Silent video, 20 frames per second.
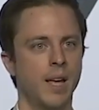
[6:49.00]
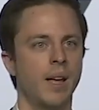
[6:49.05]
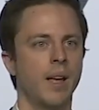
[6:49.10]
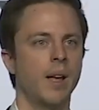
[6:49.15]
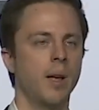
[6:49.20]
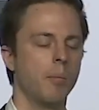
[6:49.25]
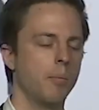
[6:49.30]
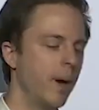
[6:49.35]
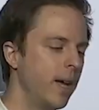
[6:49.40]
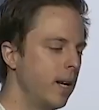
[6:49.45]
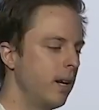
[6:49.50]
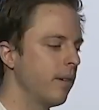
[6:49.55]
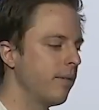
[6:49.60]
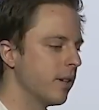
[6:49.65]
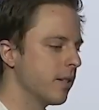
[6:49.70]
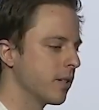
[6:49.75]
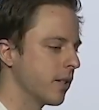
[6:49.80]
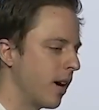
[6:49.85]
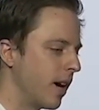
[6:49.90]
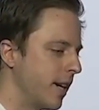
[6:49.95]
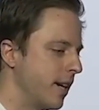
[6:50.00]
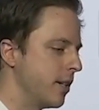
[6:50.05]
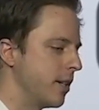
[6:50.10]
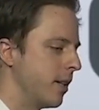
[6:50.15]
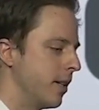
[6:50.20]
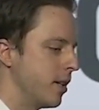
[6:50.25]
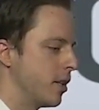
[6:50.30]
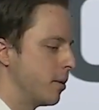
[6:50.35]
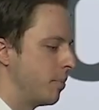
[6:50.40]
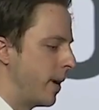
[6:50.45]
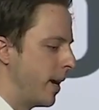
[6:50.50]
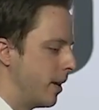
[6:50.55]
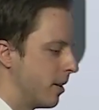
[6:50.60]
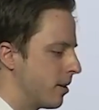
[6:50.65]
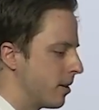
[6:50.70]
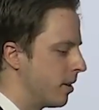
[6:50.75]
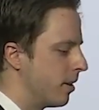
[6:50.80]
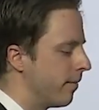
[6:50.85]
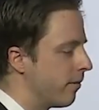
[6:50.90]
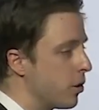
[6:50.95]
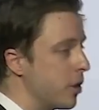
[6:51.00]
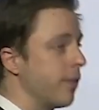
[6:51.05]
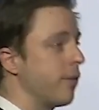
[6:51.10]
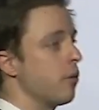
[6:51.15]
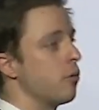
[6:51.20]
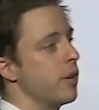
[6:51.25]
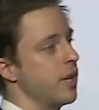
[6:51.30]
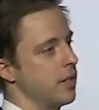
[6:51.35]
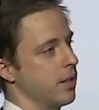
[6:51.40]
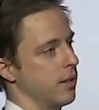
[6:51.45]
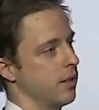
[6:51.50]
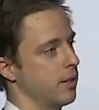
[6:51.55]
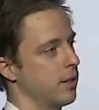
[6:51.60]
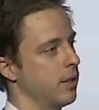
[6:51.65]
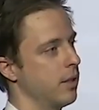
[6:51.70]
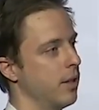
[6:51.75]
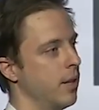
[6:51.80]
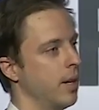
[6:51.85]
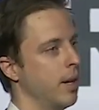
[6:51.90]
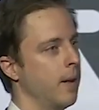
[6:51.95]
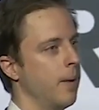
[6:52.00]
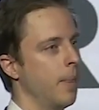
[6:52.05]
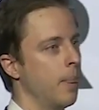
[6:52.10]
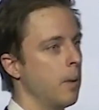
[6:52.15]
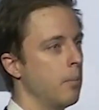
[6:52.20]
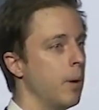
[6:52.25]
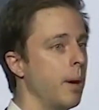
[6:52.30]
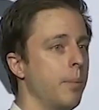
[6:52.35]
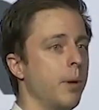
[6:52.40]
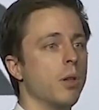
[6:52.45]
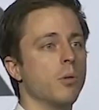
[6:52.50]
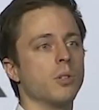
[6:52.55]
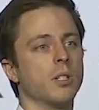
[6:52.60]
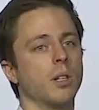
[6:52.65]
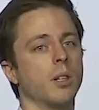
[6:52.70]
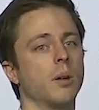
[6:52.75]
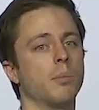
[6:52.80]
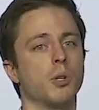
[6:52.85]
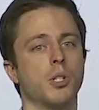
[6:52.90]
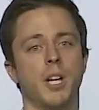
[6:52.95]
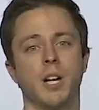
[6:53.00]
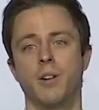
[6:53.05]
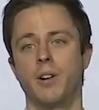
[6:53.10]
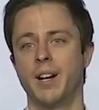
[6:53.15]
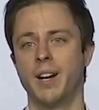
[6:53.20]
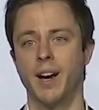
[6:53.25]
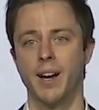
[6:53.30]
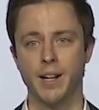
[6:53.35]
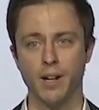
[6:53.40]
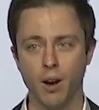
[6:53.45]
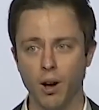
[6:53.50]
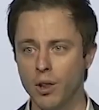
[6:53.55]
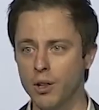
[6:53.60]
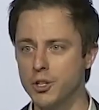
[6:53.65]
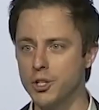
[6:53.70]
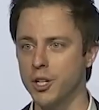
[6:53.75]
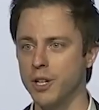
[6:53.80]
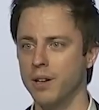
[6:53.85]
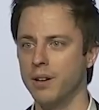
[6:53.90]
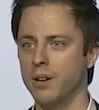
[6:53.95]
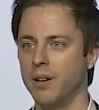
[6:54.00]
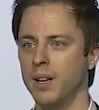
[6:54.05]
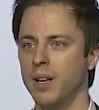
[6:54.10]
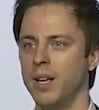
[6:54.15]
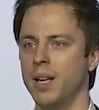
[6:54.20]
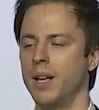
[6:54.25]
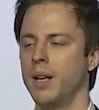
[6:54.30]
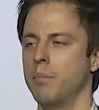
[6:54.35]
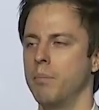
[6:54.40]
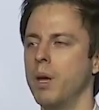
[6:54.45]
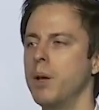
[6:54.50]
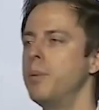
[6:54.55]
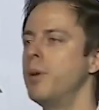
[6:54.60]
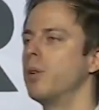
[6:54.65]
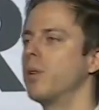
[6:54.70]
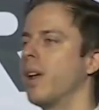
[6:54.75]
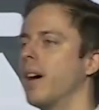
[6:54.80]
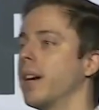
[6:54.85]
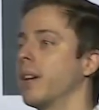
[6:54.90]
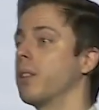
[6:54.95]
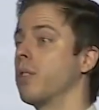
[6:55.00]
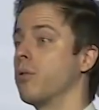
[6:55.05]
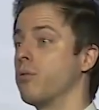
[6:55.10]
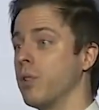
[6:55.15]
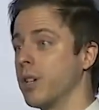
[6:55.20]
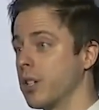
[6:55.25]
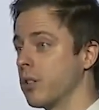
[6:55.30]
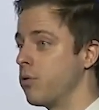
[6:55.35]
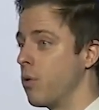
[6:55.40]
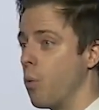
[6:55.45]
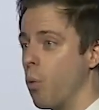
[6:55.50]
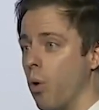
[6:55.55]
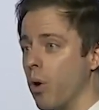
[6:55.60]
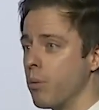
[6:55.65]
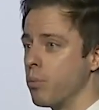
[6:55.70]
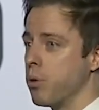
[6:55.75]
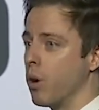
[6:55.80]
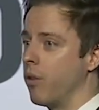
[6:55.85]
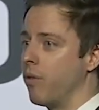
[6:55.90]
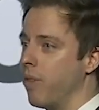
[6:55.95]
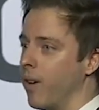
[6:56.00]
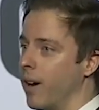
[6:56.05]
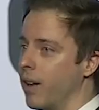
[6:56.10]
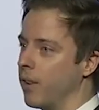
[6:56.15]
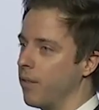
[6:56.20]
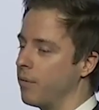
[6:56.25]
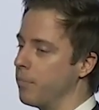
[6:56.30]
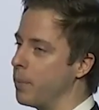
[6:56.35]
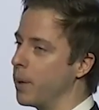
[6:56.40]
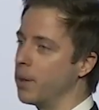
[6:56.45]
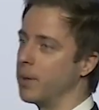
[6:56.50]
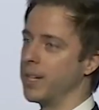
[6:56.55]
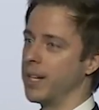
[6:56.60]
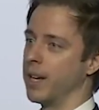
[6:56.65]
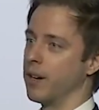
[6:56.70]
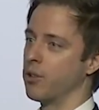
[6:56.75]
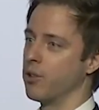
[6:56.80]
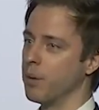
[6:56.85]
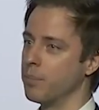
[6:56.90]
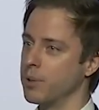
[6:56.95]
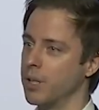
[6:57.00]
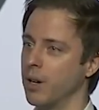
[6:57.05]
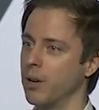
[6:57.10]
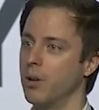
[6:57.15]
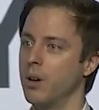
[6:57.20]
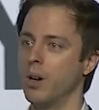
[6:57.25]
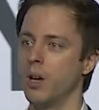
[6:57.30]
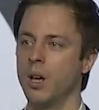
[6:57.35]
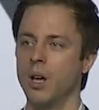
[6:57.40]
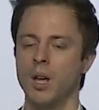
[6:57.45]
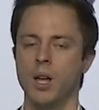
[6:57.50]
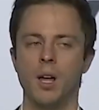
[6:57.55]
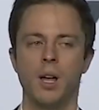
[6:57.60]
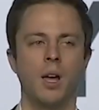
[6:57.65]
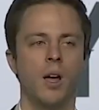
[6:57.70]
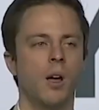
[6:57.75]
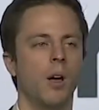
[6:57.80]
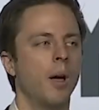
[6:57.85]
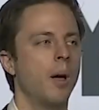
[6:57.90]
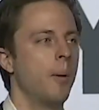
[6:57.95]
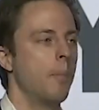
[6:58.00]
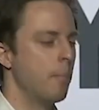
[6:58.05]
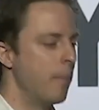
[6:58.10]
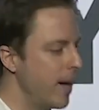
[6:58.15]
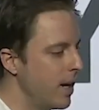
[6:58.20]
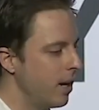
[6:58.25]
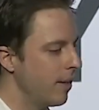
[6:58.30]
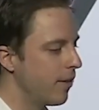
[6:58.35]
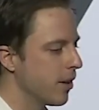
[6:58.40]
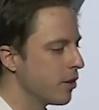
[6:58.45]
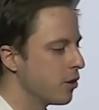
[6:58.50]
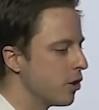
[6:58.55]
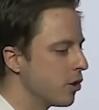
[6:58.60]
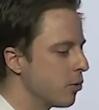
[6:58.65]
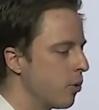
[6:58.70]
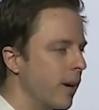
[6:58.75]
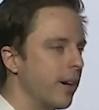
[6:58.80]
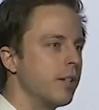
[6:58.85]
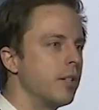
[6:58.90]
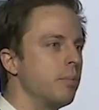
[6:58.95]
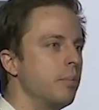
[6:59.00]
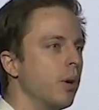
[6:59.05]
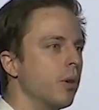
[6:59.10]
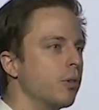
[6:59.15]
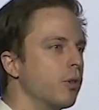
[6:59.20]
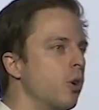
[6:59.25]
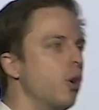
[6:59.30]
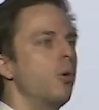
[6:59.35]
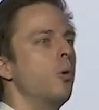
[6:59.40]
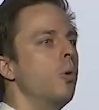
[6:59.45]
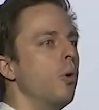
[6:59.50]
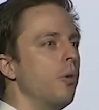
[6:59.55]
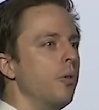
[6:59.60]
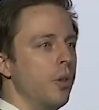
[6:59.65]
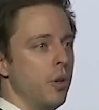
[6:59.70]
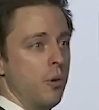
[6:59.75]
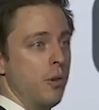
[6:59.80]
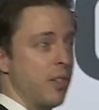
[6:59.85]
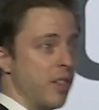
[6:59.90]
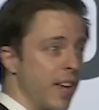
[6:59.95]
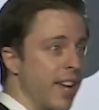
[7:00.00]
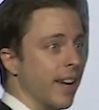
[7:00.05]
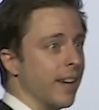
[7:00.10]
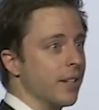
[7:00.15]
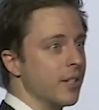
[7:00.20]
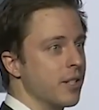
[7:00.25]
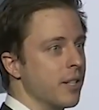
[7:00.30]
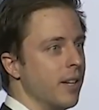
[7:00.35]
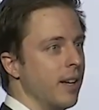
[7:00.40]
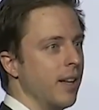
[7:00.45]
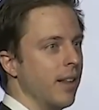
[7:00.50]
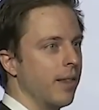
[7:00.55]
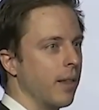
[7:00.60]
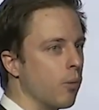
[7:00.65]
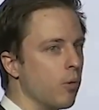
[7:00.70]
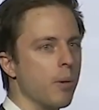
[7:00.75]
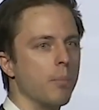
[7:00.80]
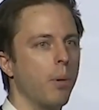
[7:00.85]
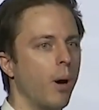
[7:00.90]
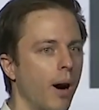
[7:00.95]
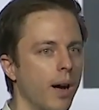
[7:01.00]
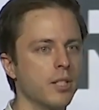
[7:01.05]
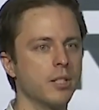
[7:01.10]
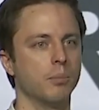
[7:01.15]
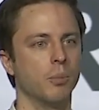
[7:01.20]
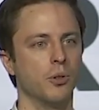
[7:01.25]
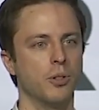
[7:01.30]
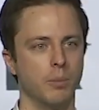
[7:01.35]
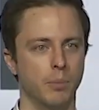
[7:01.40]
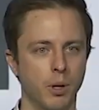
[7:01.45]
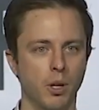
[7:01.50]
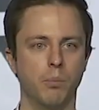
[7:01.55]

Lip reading: Many of us got into this space for different reasons. Maybe there was a libertarian ideology. Maybe you liked the risk-reward profile of building in crypto. Many of us just wanted to build cool new things that were impossible to build